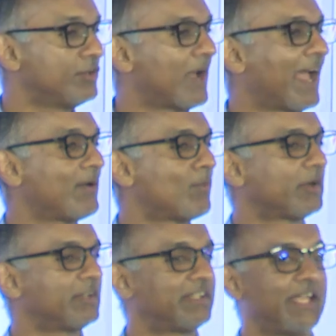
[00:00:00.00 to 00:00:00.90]
you have
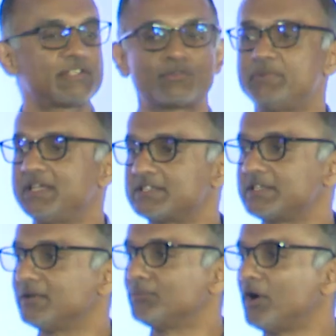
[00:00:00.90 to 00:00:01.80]
what it takes to be a
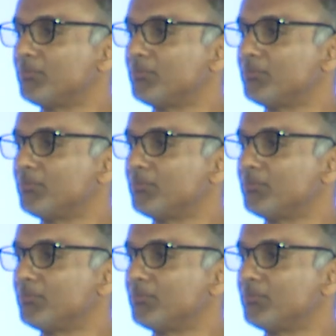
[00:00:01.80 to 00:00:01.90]
CMO?